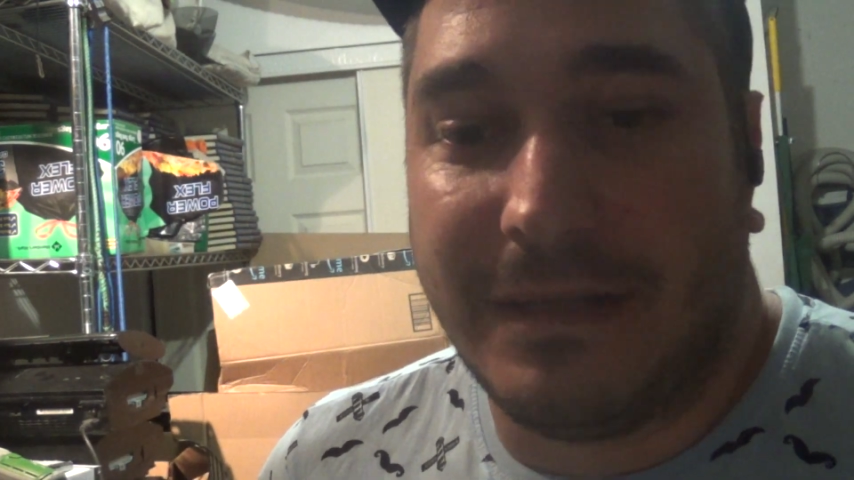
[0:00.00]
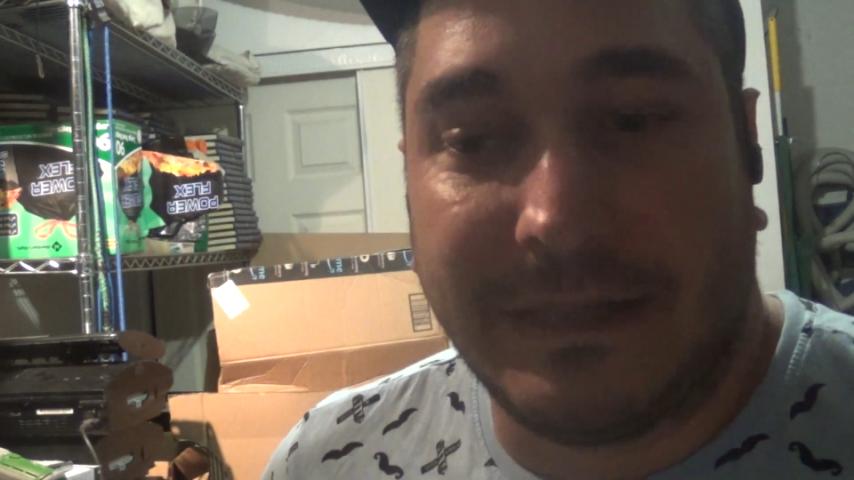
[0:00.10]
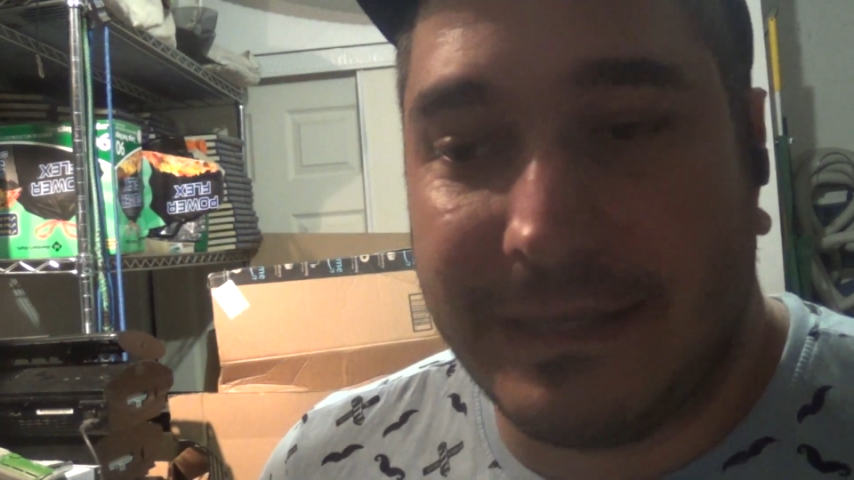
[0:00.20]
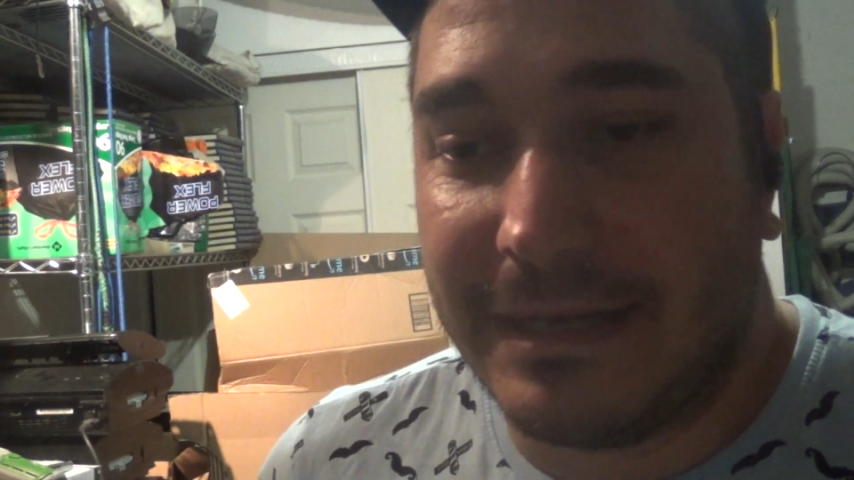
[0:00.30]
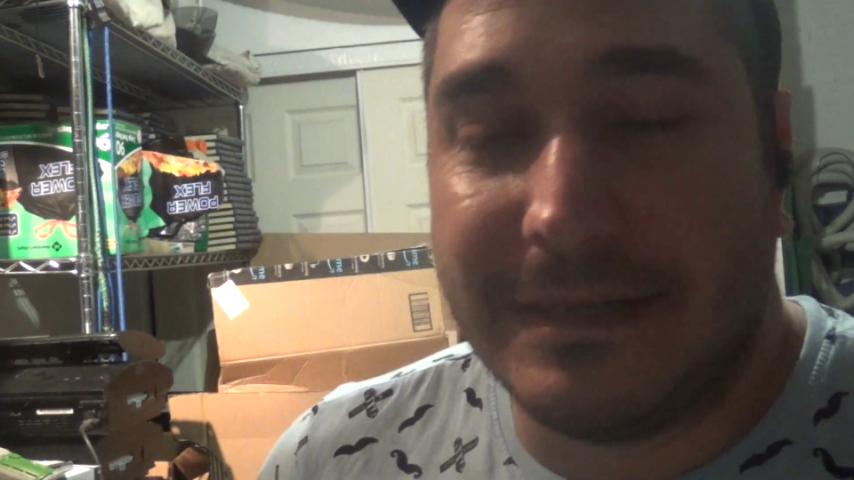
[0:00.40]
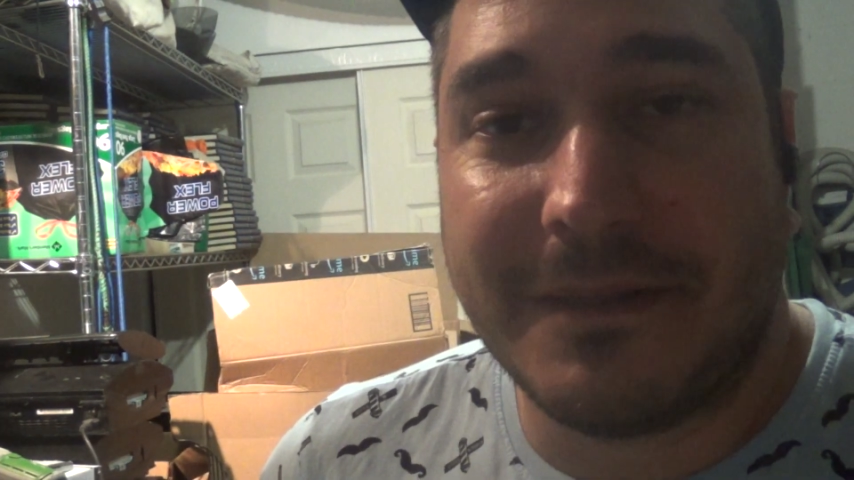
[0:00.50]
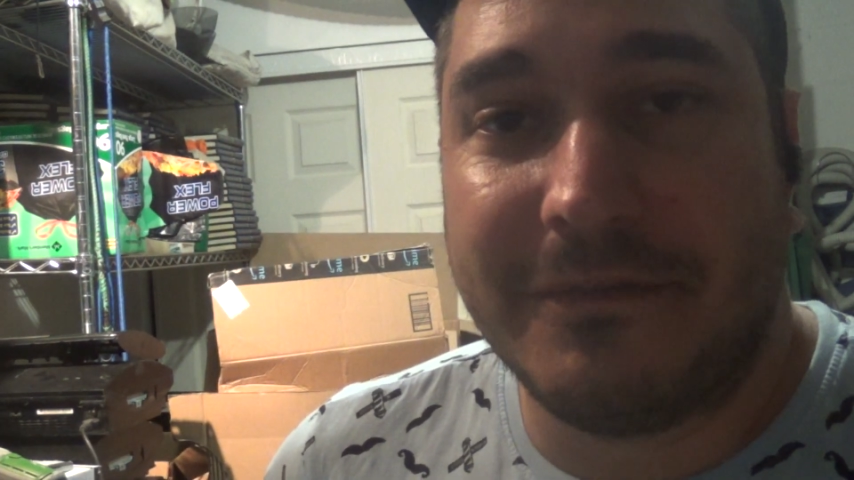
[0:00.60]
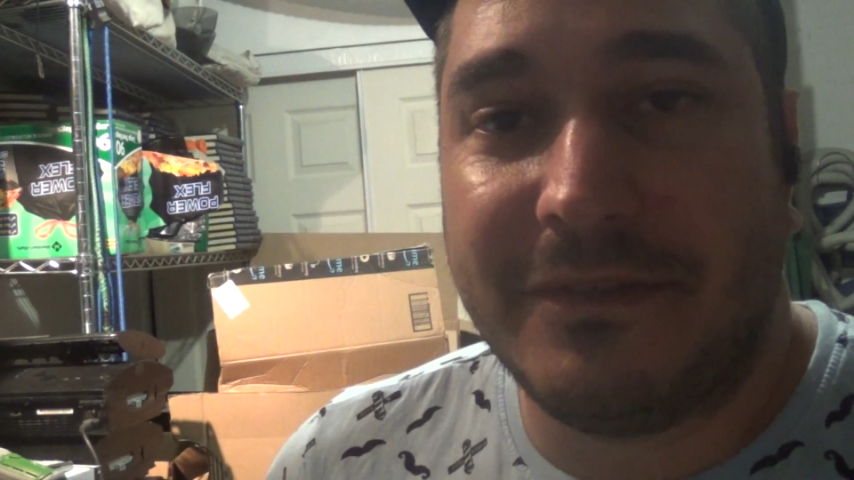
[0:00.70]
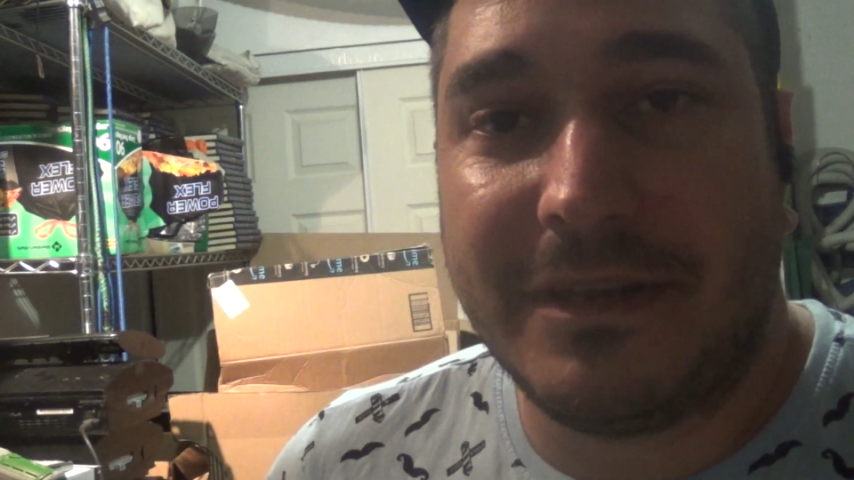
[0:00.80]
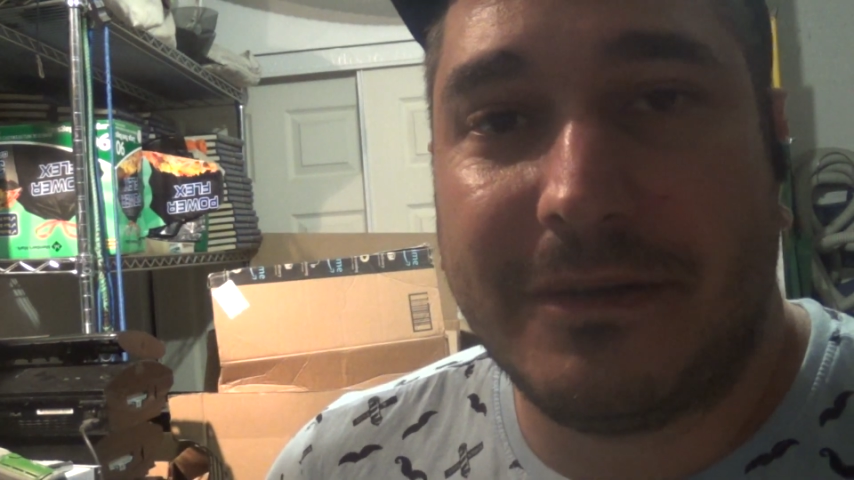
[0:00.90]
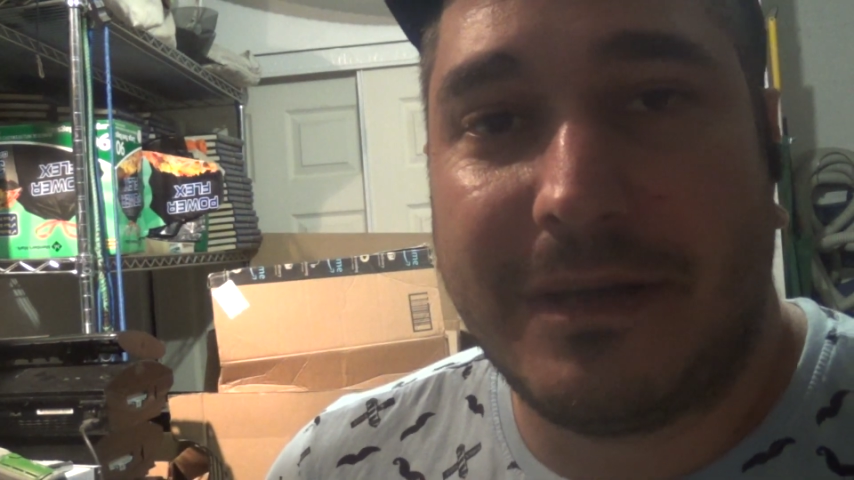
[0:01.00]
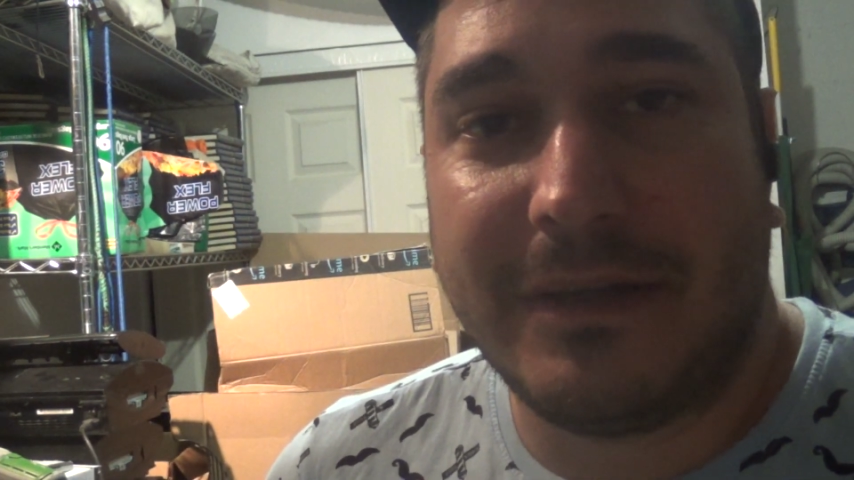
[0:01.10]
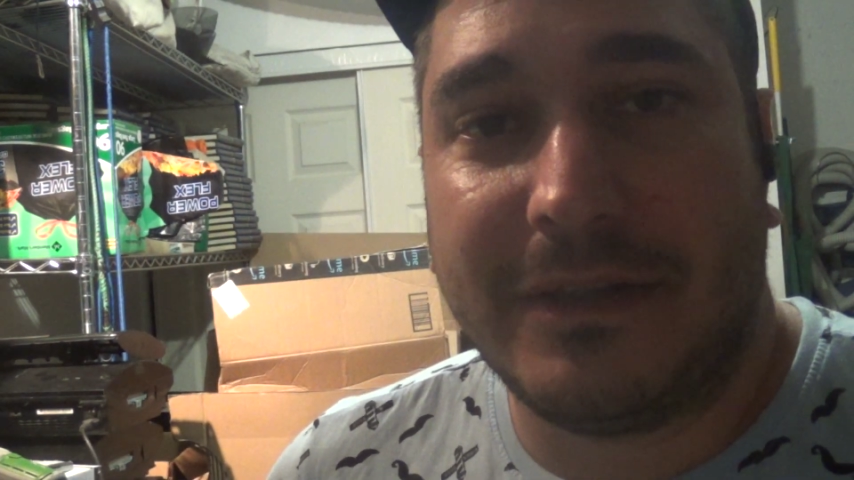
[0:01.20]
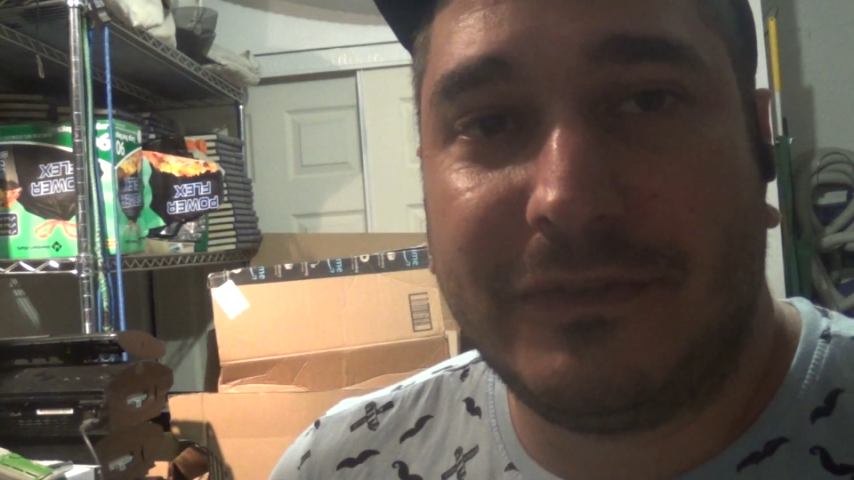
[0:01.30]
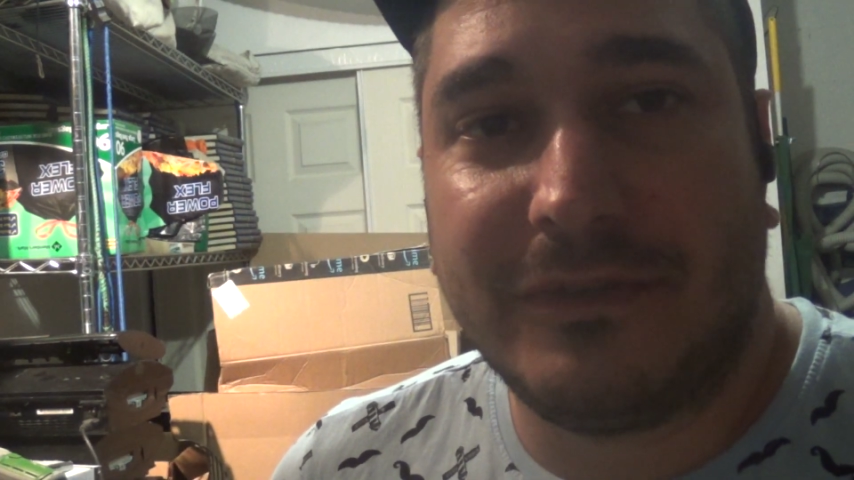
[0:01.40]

I'll get another video out as